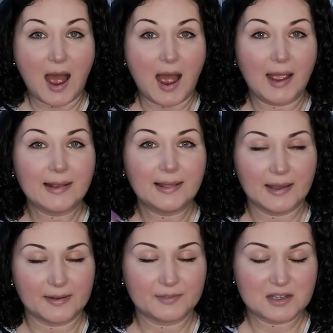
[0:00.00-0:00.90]
I
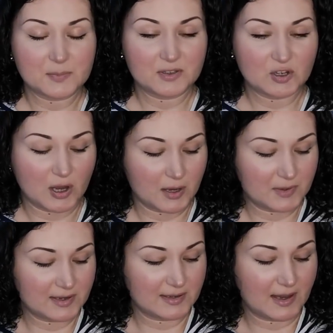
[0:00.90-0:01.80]
love this
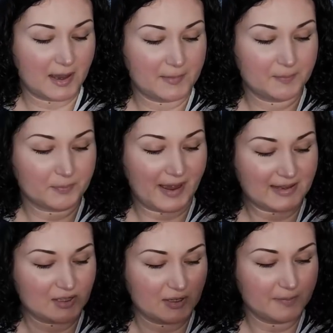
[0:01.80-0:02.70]
pajama
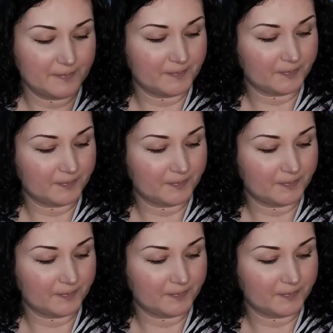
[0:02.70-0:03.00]
pattern.